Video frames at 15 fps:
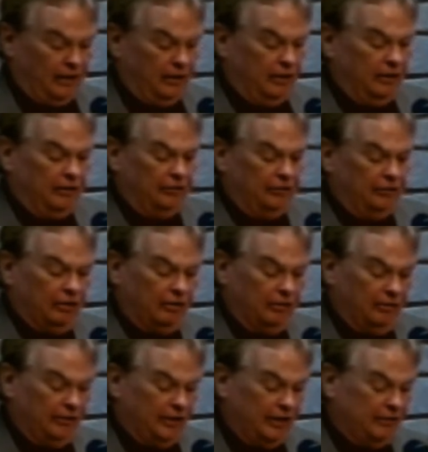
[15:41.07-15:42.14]

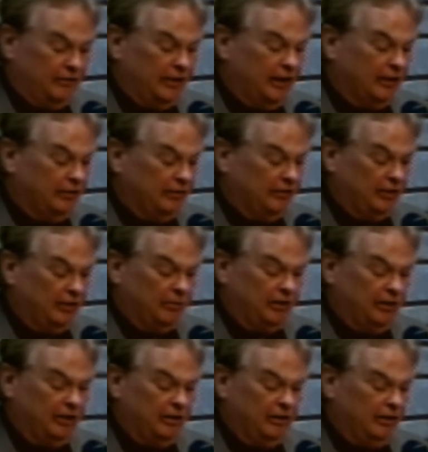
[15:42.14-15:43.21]
So that is
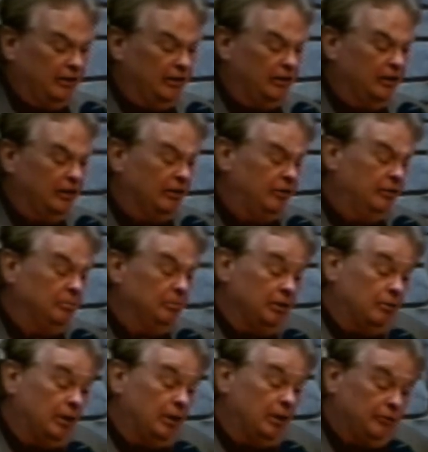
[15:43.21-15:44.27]
something to be
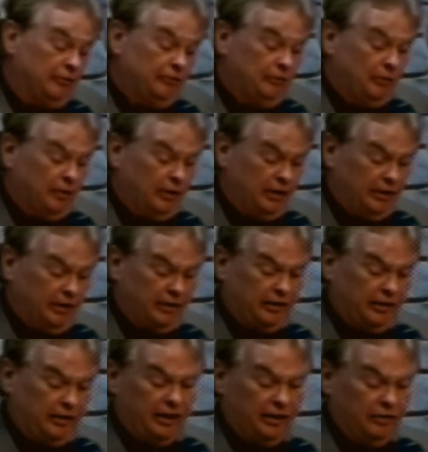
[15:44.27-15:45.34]
grateful for,
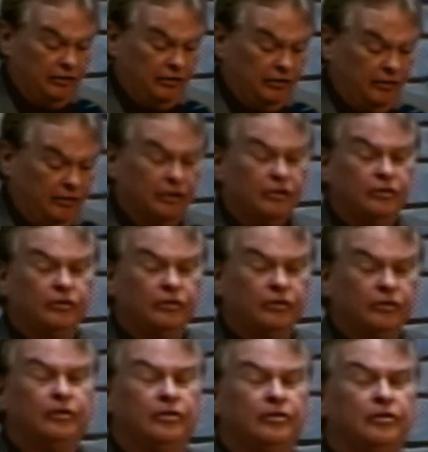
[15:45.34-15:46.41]
and
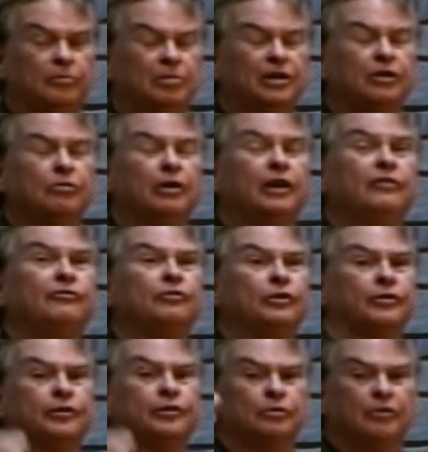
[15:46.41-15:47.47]
to be grateful
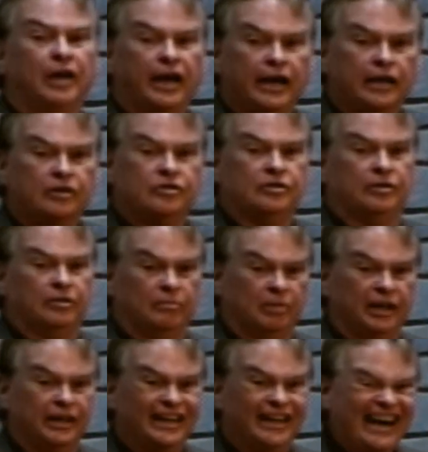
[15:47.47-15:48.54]
through action by
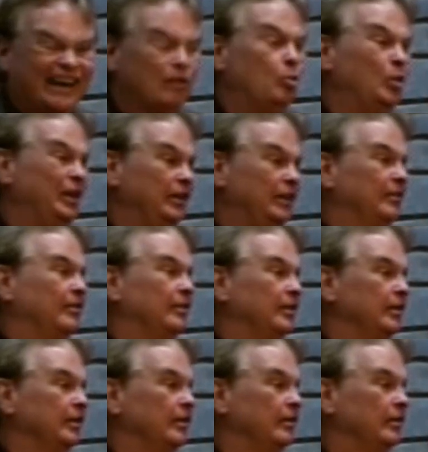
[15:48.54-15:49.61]
not wasting
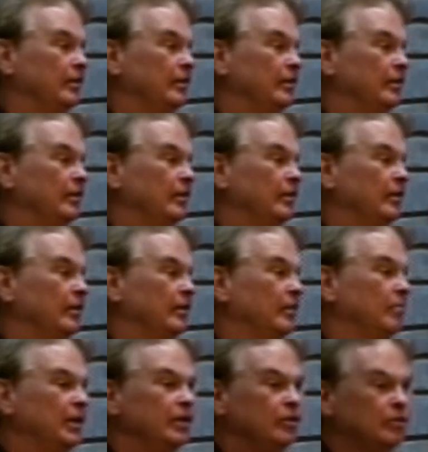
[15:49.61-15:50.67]
it,
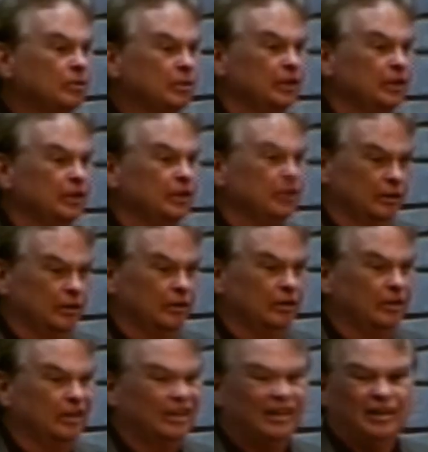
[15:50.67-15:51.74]
by doing good,
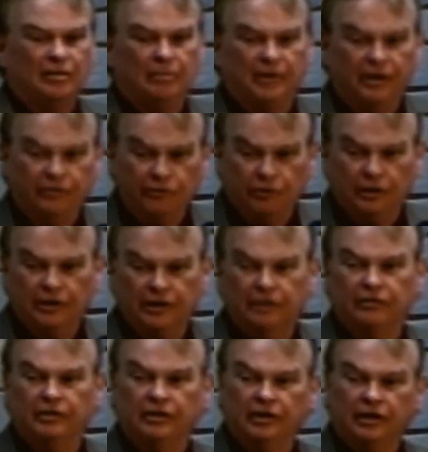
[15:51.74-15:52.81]
by
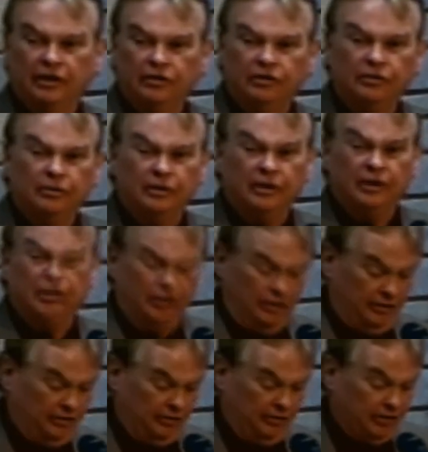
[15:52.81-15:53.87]
forgiving, and doing
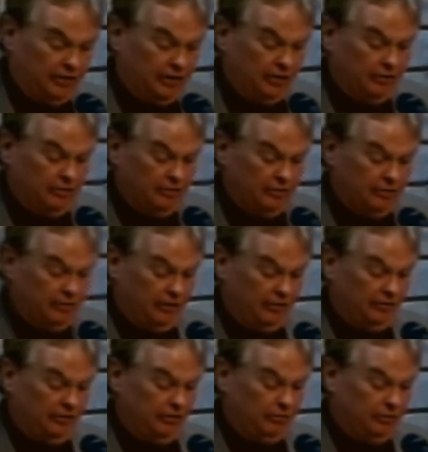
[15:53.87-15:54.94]
some of the other
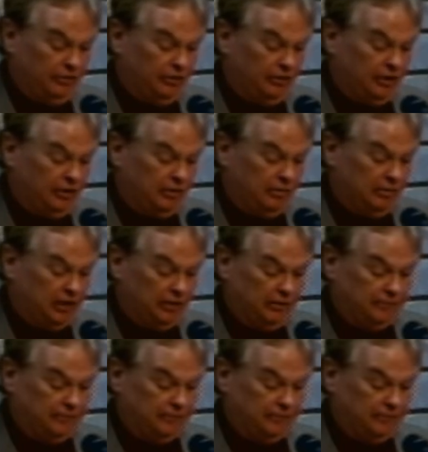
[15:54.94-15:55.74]
things that we talk about.